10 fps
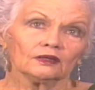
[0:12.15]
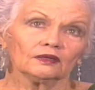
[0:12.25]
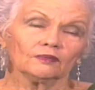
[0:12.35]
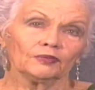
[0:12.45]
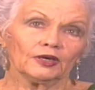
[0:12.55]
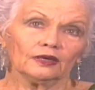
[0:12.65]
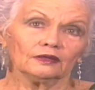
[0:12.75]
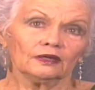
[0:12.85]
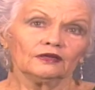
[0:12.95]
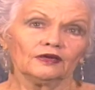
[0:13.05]
but
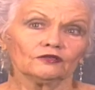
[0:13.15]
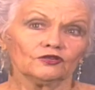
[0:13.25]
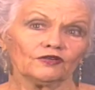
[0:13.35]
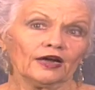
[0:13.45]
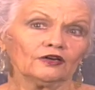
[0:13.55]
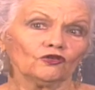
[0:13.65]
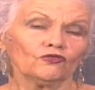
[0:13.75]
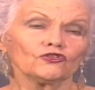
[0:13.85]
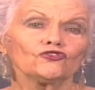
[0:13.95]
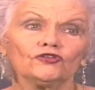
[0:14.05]
they're divided
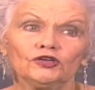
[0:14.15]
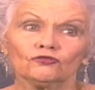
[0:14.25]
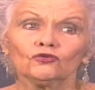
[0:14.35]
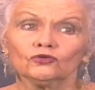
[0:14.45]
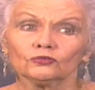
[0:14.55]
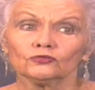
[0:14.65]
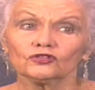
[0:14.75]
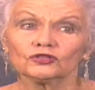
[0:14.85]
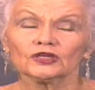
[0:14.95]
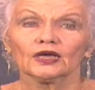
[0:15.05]
over 3
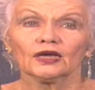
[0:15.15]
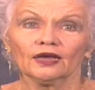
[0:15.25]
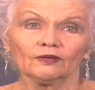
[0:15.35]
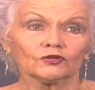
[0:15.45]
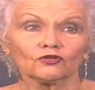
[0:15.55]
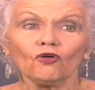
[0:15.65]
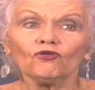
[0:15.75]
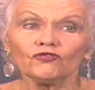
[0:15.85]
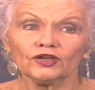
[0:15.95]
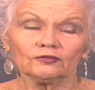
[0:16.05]
rooms, and with
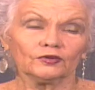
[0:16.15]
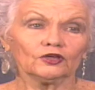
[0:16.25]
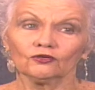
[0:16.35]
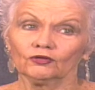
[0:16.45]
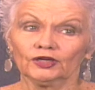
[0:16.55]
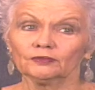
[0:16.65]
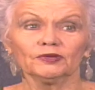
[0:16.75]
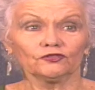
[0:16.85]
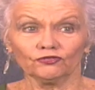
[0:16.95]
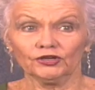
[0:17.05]
COVID we can only
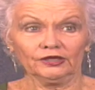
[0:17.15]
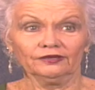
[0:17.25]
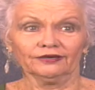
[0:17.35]
admit 3.